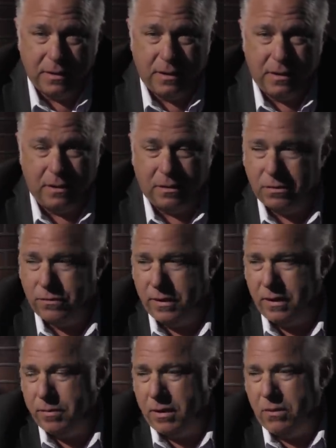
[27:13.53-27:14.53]
You know,
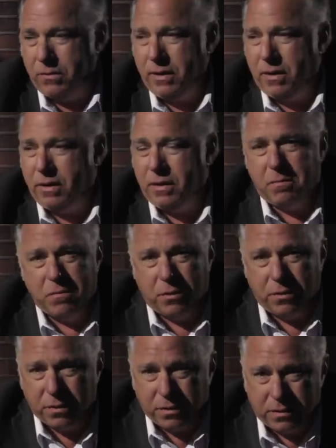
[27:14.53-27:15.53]
think about it. We are in a
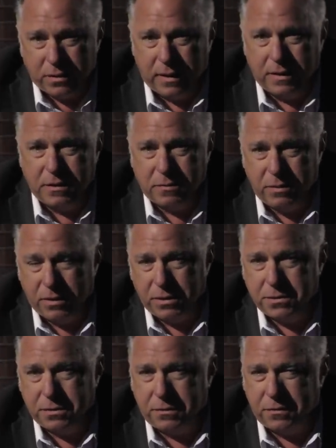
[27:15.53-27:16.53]
moral and
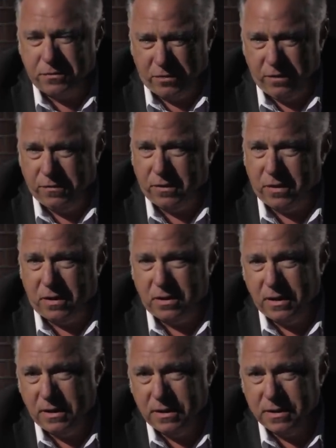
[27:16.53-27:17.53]
spiritual
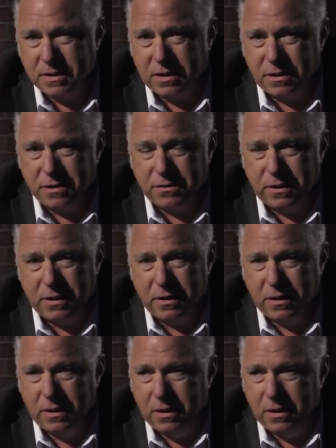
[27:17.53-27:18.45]
freefall in this country.